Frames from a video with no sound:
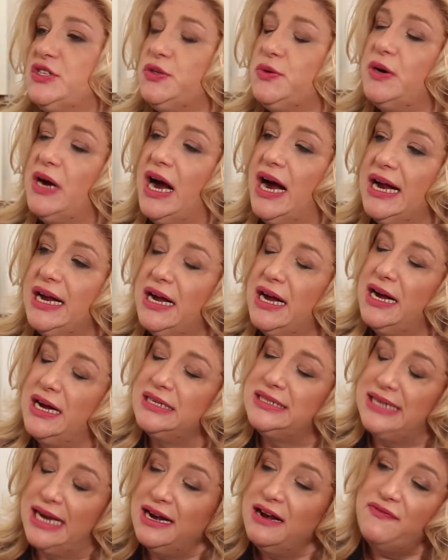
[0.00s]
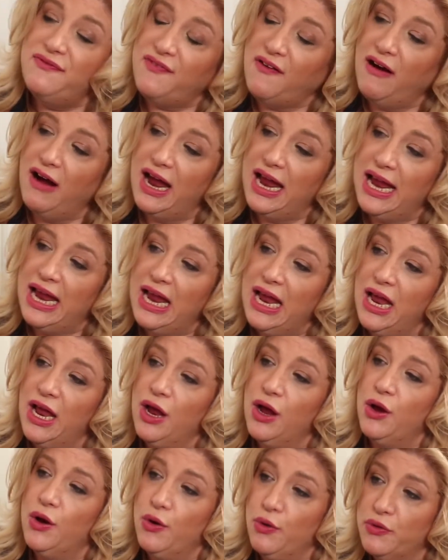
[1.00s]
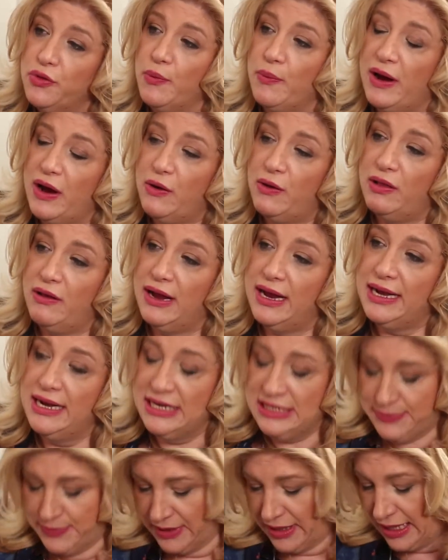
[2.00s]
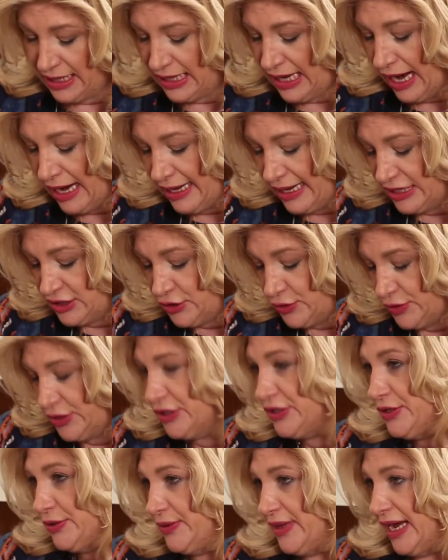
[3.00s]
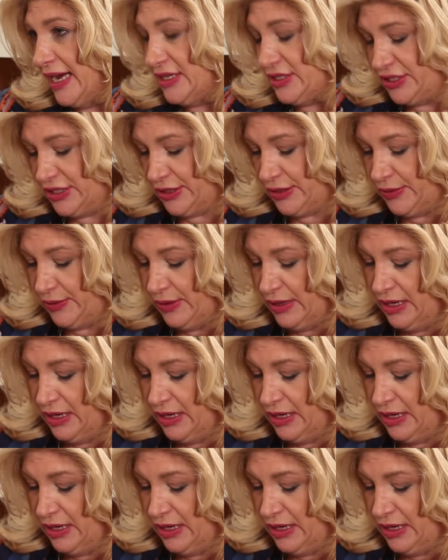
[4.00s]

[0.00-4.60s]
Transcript: to identify who the right client is, but I guess you could do that too.